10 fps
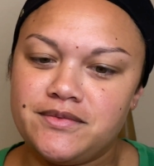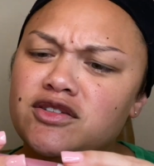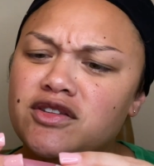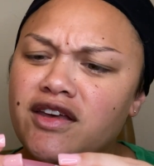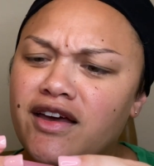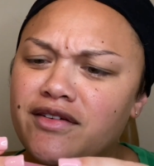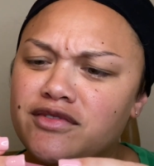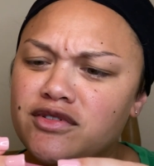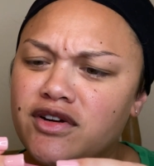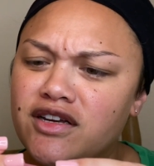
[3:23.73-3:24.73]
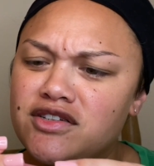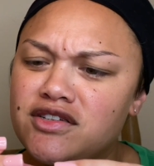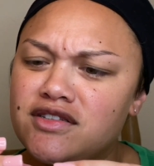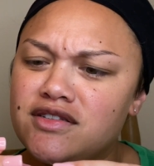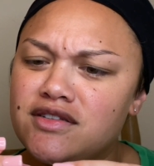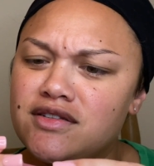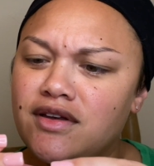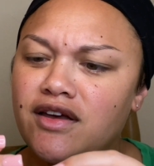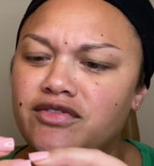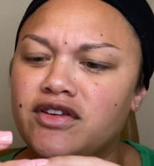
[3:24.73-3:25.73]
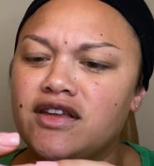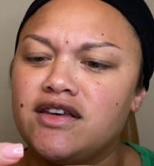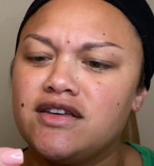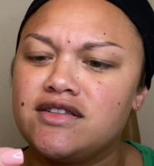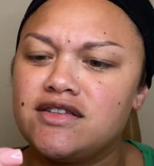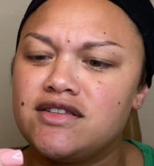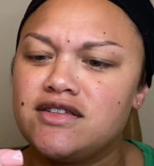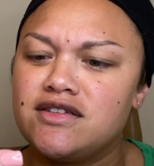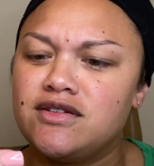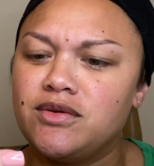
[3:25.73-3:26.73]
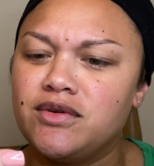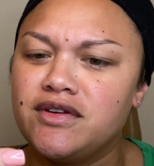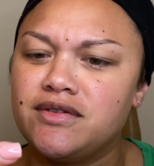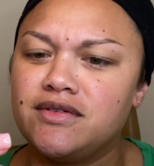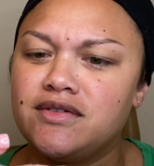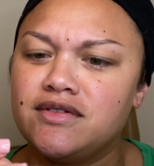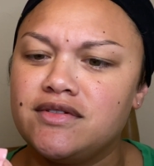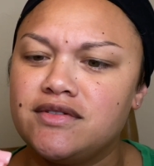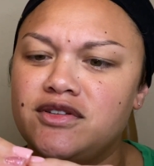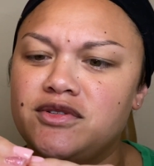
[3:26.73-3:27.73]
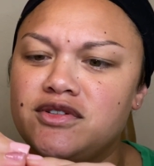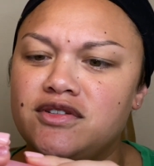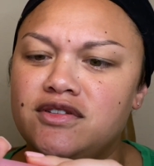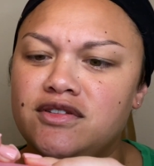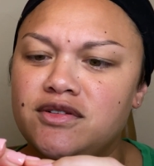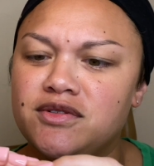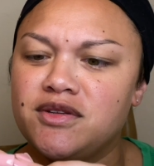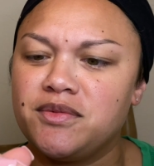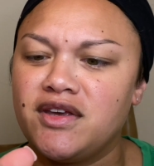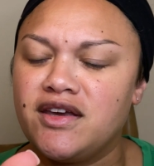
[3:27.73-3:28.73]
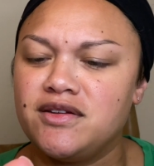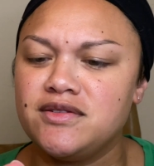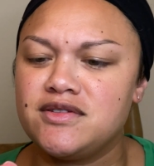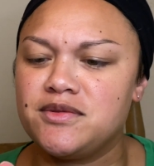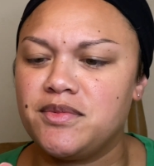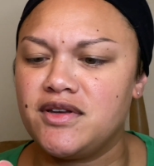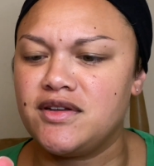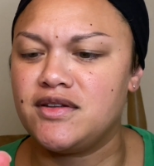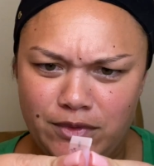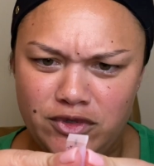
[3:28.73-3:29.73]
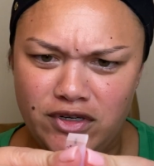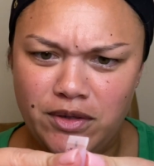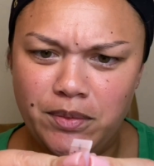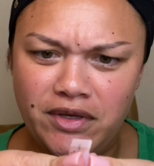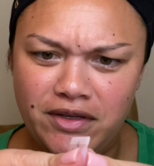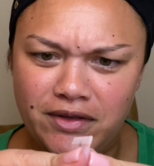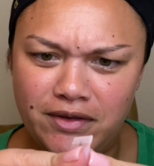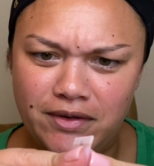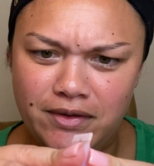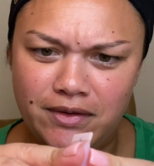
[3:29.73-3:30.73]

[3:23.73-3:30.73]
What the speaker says: Do they have directions? I feel like since it's an oil, you should do something else, but I'm trying to peel.